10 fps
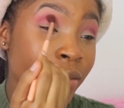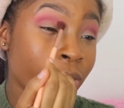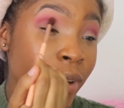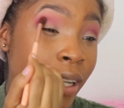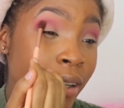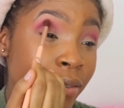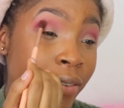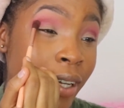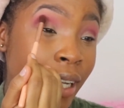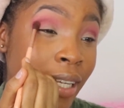really,
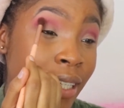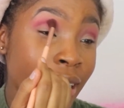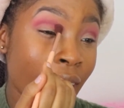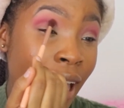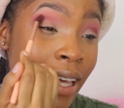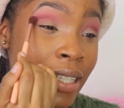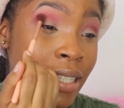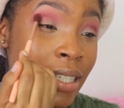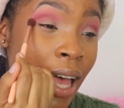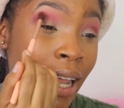really nice.